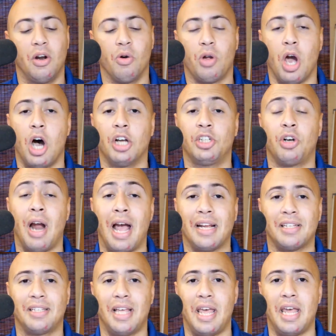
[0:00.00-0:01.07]
contract
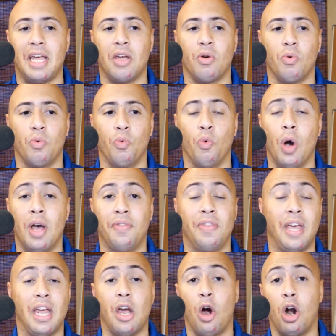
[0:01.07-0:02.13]
saying what
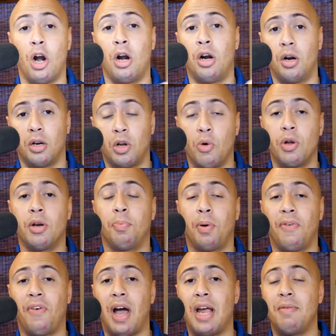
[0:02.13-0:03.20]
they are going to
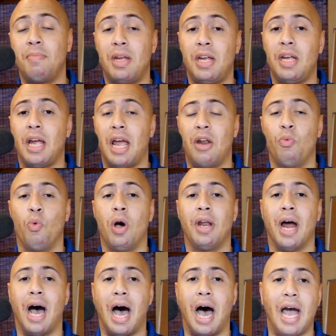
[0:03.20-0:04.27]
provide me and what
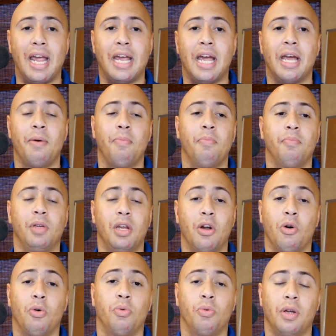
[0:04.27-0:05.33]
I am,
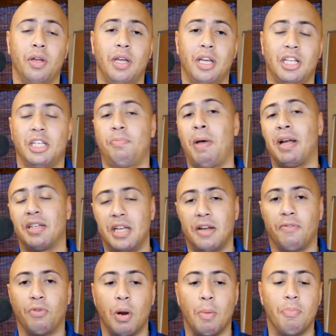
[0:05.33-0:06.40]
expecting
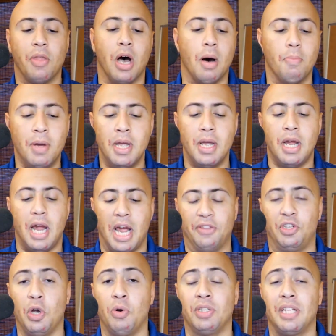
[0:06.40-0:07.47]
from them. And
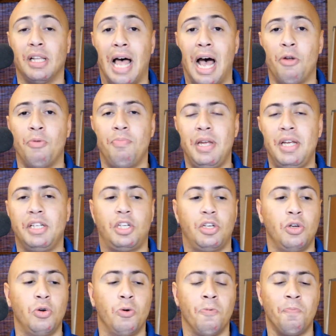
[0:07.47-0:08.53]
so it's allowed me
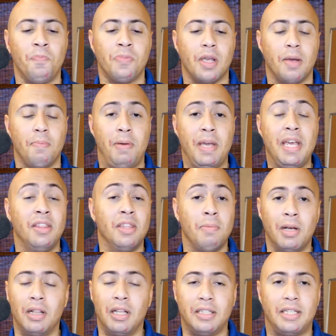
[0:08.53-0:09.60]
to be in the
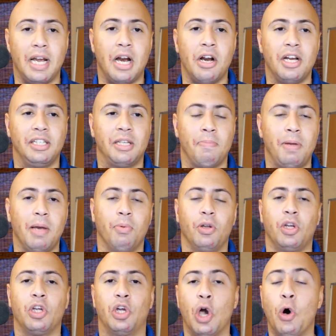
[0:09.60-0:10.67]
military, to be able to
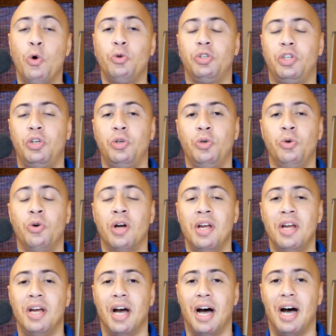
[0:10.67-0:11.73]
go to
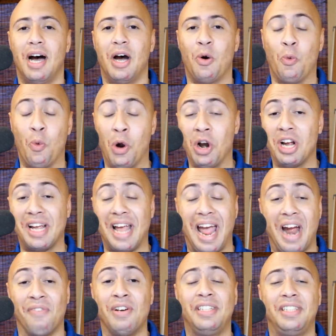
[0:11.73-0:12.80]
work
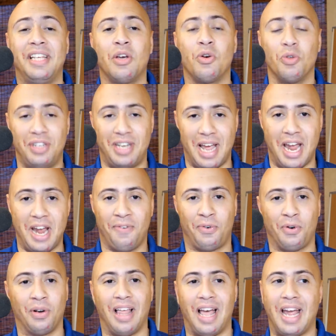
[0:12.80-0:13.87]
every single day
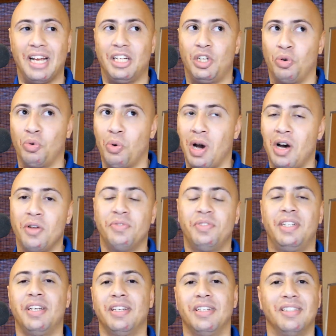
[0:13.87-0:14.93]
for like 12
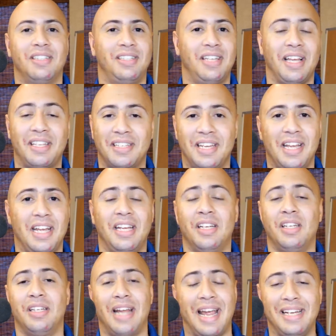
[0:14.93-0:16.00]
to
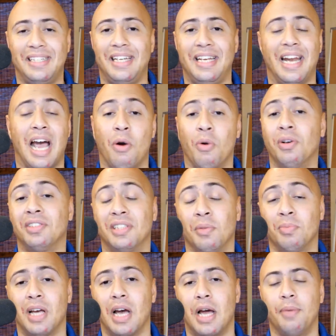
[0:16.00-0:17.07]
16, 18 hours
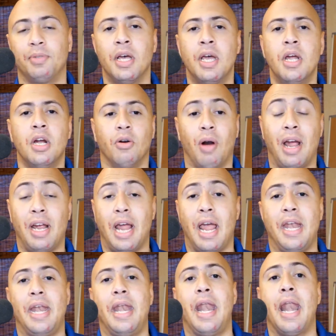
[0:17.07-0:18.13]
sometimes, right?
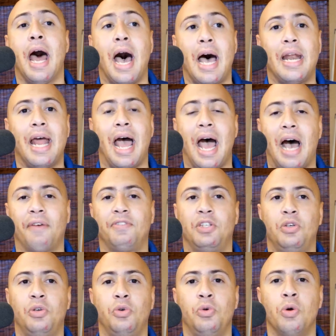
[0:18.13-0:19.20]
And not have
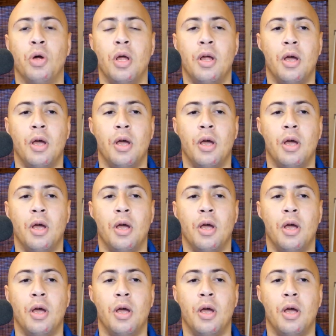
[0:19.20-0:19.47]
to